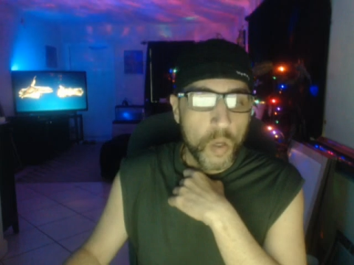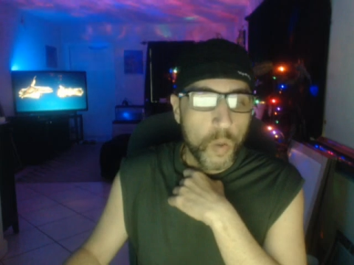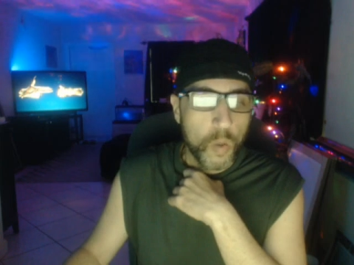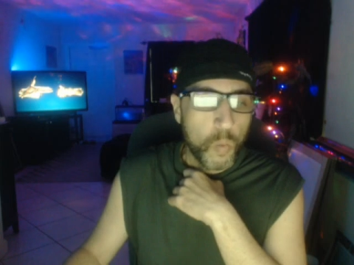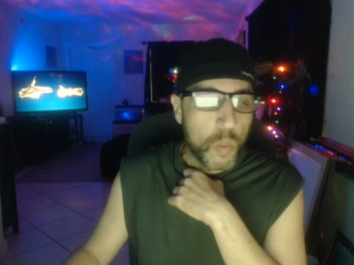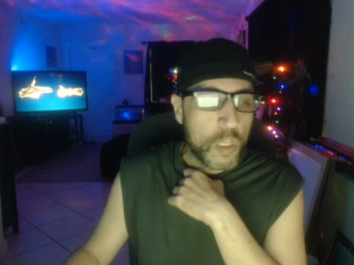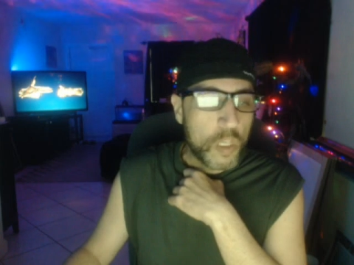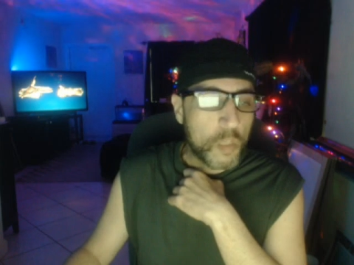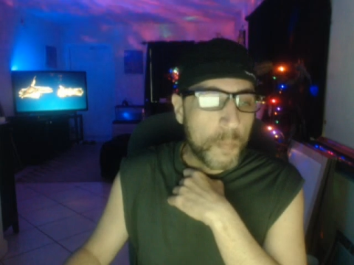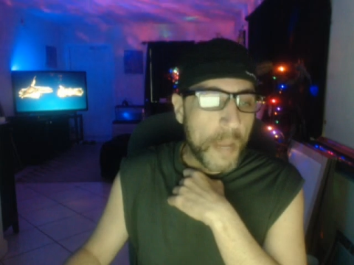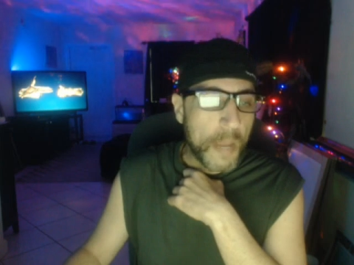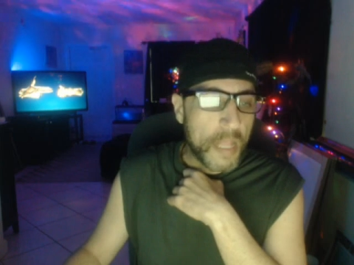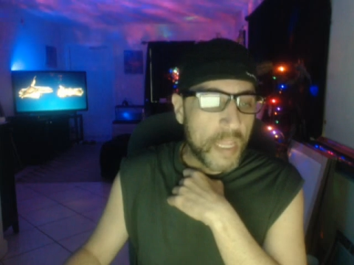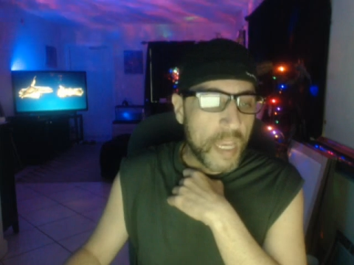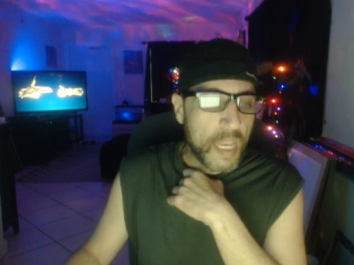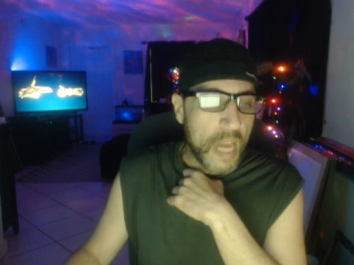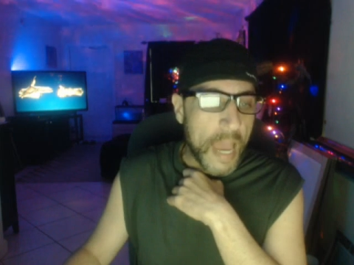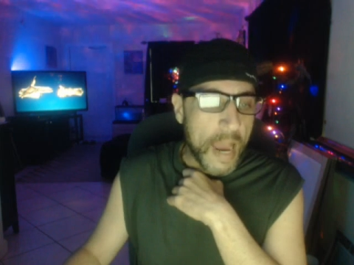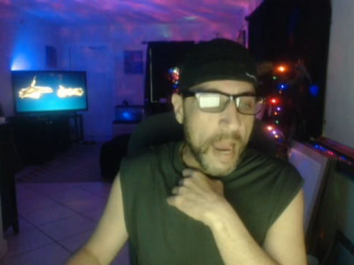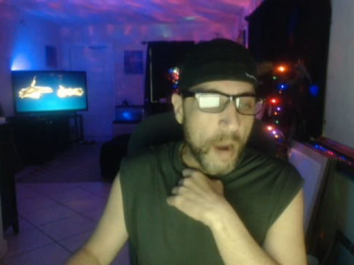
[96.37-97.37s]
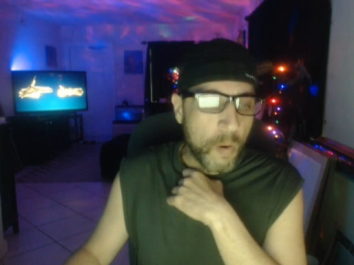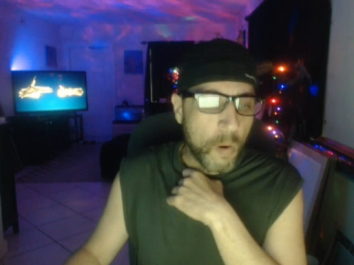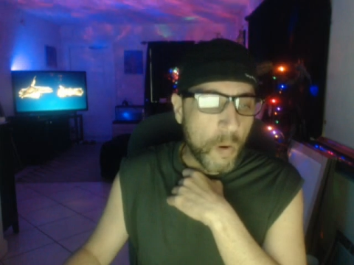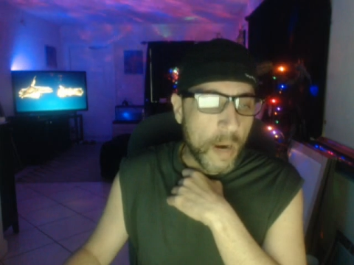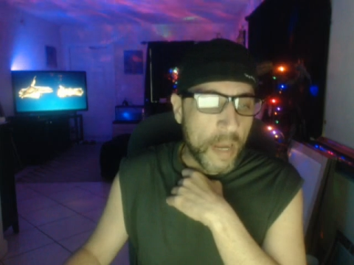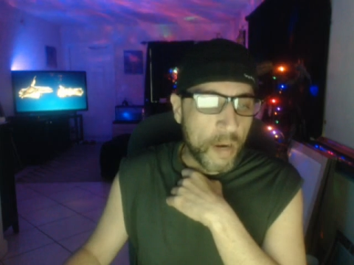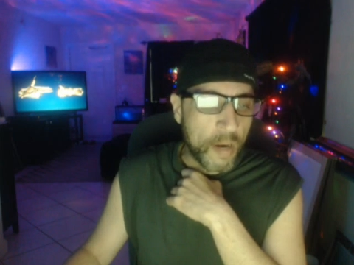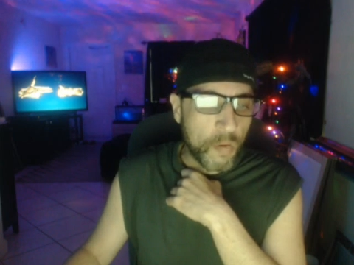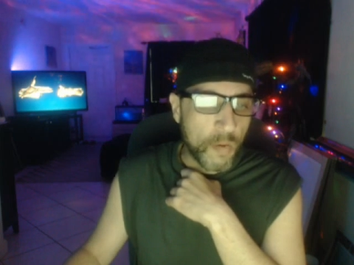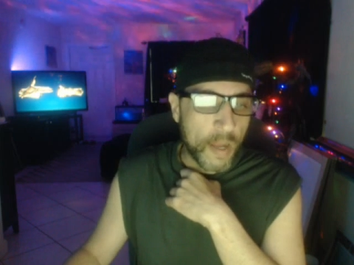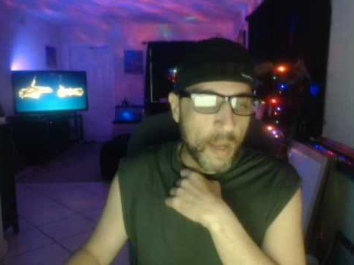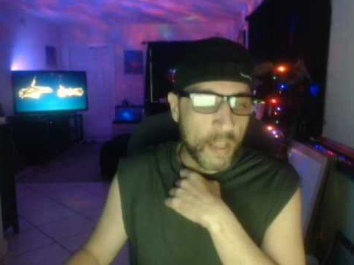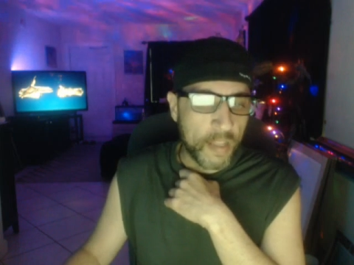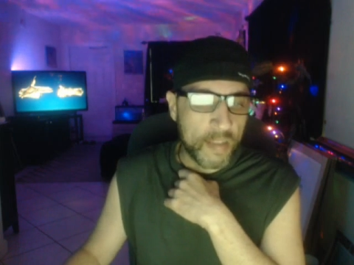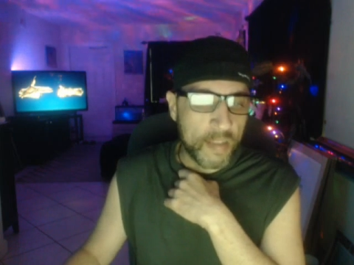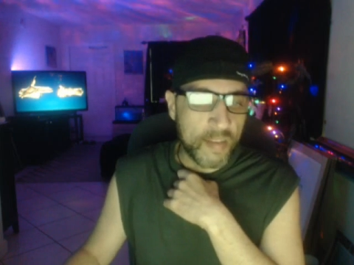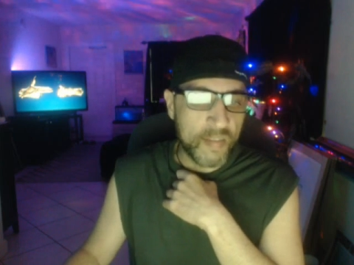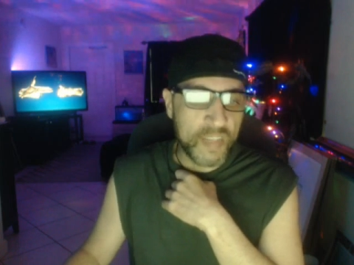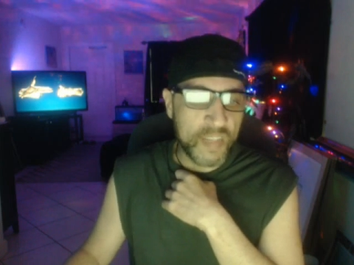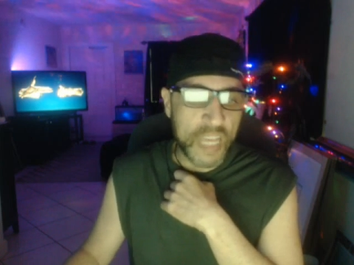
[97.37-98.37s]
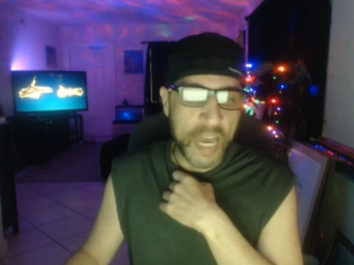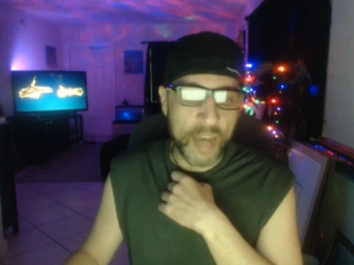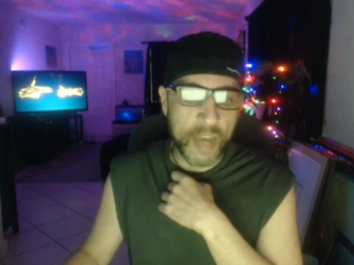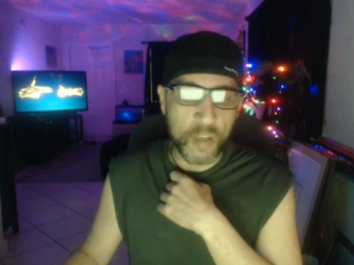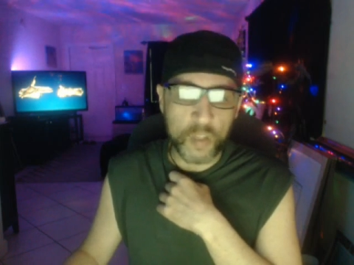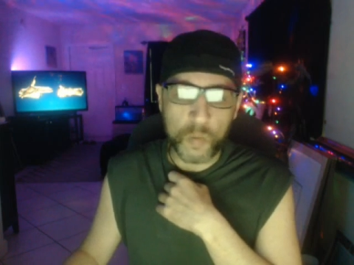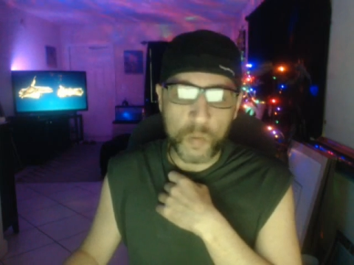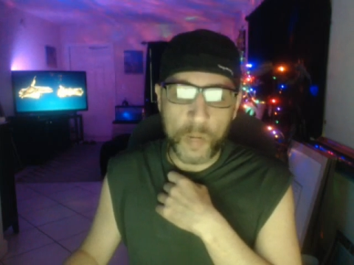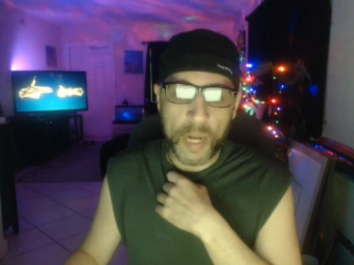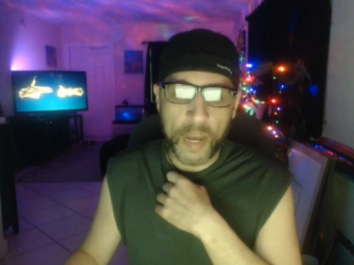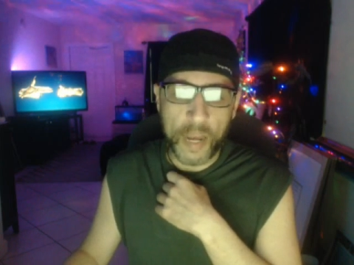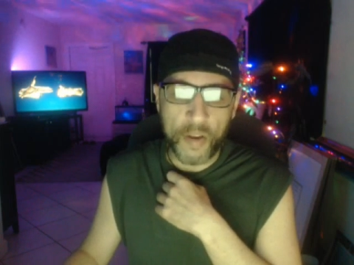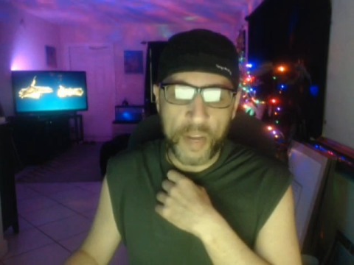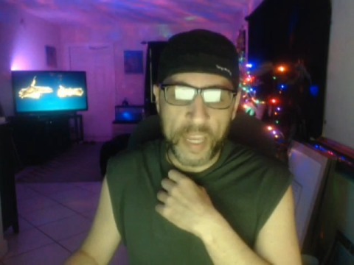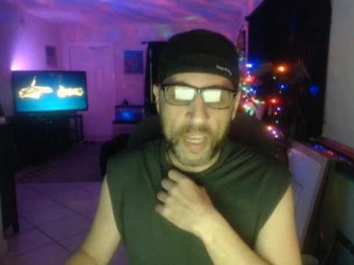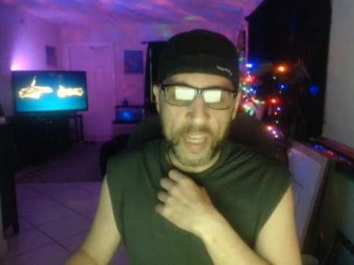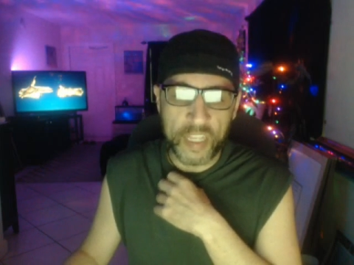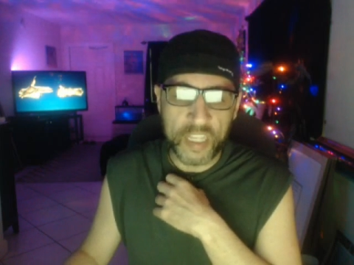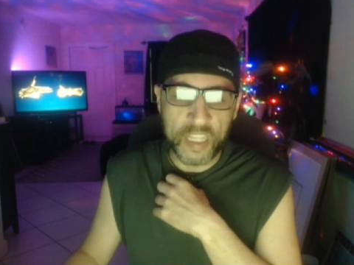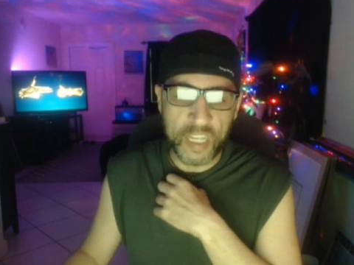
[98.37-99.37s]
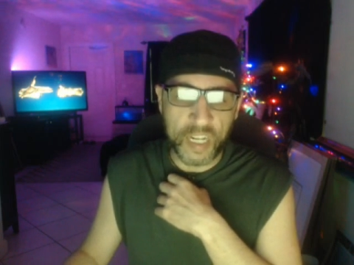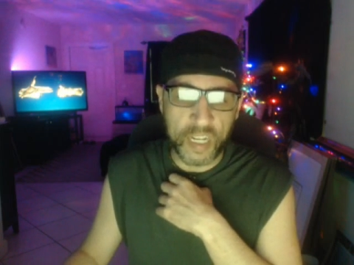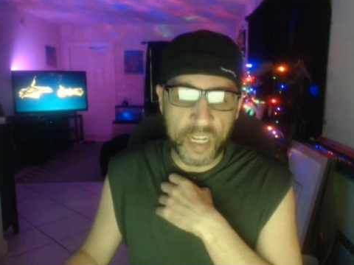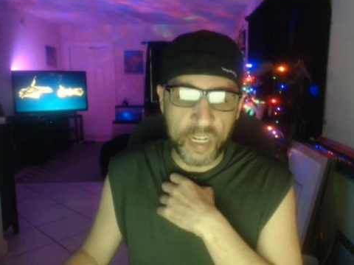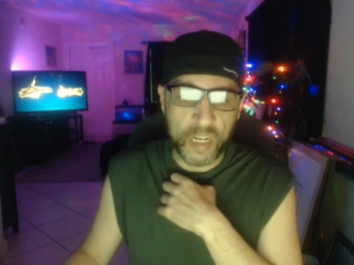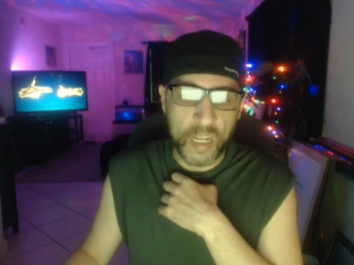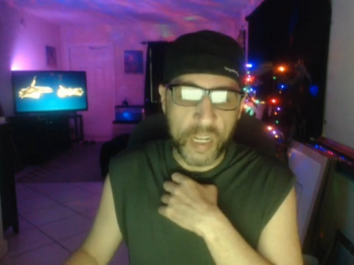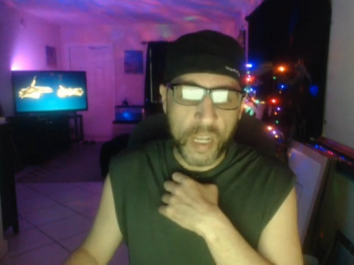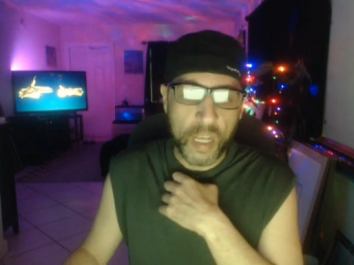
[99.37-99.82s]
We spent an hour at a relative's house without incident.